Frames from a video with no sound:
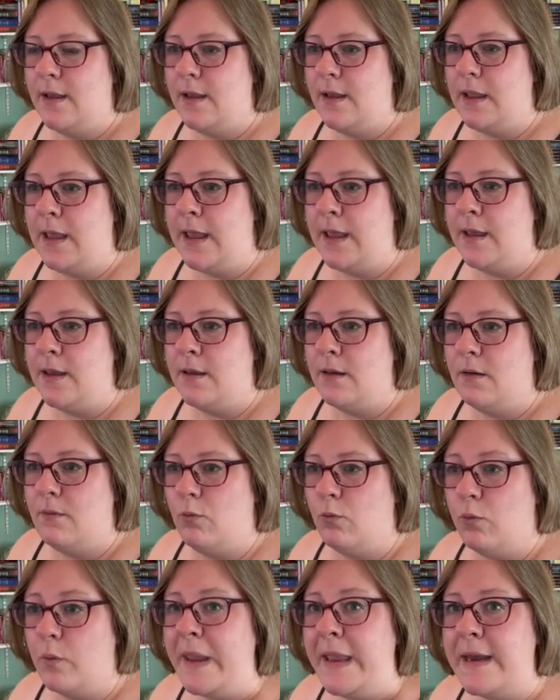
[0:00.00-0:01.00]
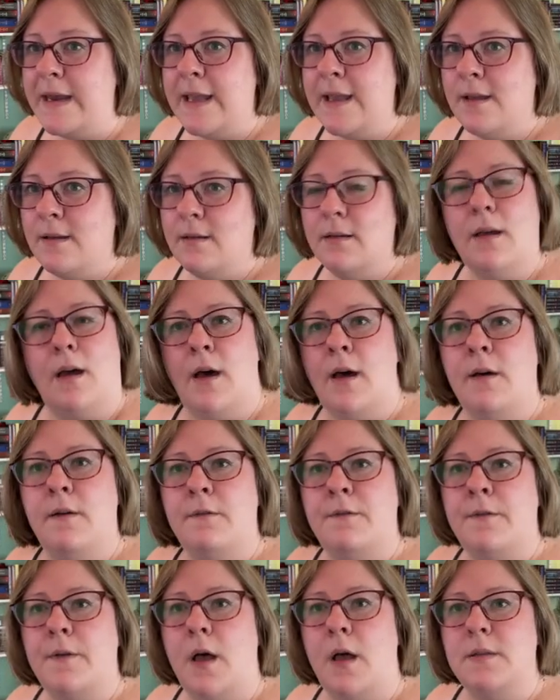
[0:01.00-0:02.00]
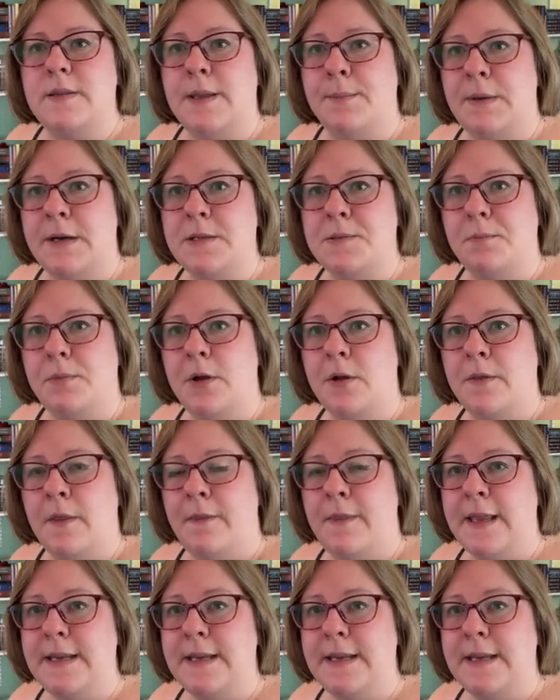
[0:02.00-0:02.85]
a reading of somebody's book that they